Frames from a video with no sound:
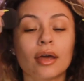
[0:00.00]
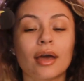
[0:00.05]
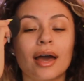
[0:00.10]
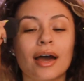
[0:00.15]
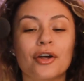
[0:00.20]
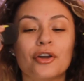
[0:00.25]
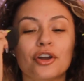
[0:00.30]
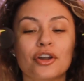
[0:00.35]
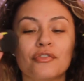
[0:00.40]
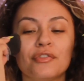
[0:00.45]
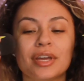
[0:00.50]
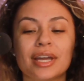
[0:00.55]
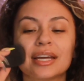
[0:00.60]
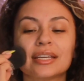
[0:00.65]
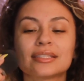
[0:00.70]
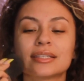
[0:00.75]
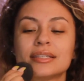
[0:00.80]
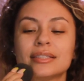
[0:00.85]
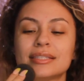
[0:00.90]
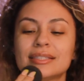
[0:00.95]
I don't know if you
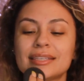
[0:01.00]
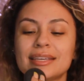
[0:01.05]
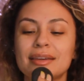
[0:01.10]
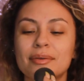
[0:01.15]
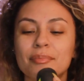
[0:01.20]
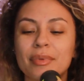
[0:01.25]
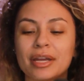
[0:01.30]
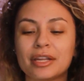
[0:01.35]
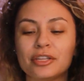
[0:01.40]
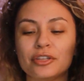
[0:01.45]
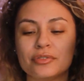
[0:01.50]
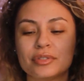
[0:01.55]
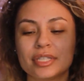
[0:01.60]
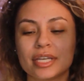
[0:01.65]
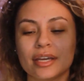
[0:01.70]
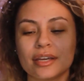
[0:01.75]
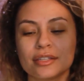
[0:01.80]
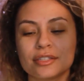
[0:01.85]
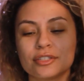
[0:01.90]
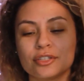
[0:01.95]
guys can see my new
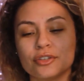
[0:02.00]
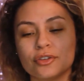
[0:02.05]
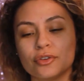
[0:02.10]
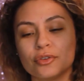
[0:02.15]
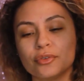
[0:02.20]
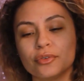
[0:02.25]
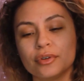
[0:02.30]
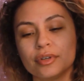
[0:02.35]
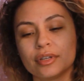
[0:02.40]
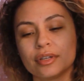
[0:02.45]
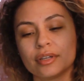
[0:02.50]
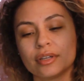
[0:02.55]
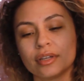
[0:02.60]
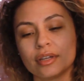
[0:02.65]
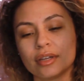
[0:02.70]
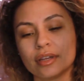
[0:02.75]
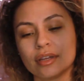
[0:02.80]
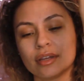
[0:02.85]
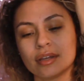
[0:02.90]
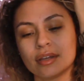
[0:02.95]
tattoo.
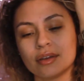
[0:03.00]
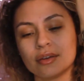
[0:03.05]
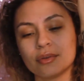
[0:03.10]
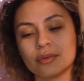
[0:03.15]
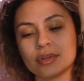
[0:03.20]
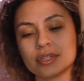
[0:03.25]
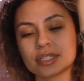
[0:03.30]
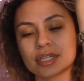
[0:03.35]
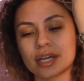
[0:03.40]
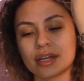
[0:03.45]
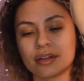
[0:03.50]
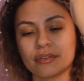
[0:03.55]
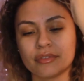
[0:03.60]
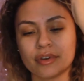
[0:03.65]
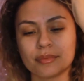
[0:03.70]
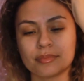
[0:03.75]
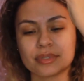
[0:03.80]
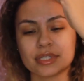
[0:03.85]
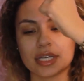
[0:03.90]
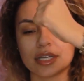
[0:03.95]
It's kind of
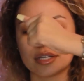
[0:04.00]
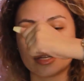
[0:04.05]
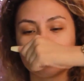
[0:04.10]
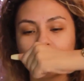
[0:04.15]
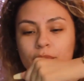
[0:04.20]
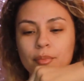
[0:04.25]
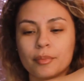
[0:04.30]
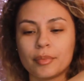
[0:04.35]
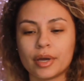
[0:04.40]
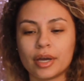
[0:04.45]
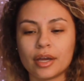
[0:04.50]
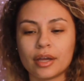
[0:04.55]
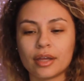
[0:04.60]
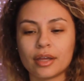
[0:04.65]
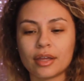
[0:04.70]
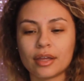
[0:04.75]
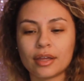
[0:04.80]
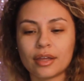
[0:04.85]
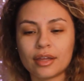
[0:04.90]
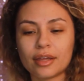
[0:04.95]
upside down, but
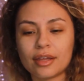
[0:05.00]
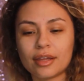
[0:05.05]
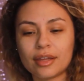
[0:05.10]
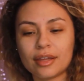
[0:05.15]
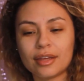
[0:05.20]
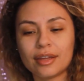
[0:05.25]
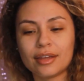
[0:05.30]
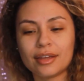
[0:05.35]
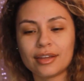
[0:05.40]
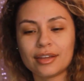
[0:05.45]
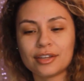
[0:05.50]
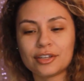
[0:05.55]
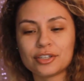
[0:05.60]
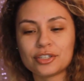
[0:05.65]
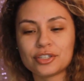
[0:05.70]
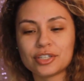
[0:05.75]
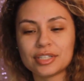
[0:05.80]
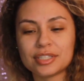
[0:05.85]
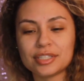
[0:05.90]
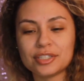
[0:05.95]

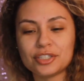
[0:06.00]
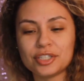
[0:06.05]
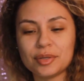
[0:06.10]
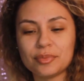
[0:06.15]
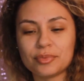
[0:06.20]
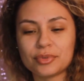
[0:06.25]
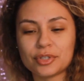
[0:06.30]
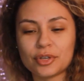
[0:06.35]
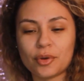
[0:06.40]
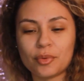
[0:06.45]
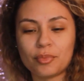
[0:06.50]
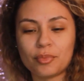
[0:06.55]
isn't she so